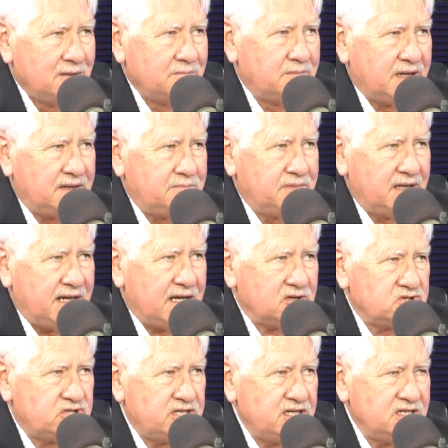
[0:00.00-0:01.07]
But now
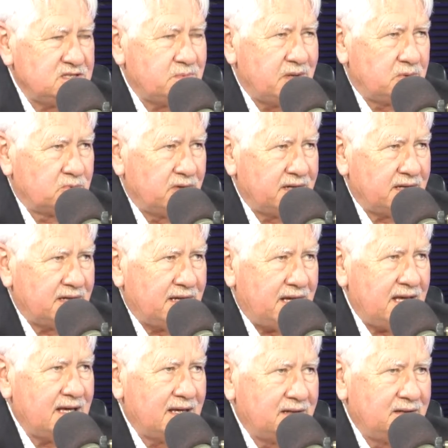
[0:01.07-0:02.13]
she's been running
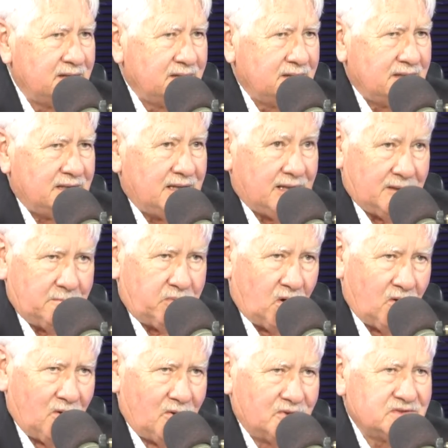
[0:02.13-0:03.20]
ahead in
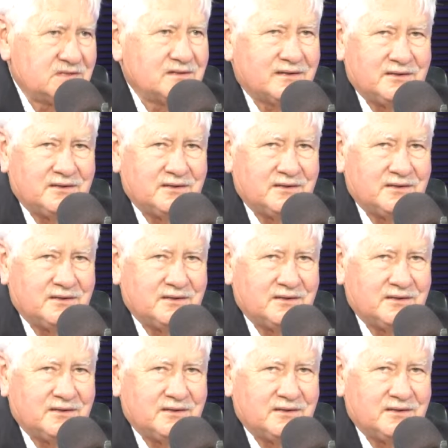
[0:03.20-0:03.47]
polls.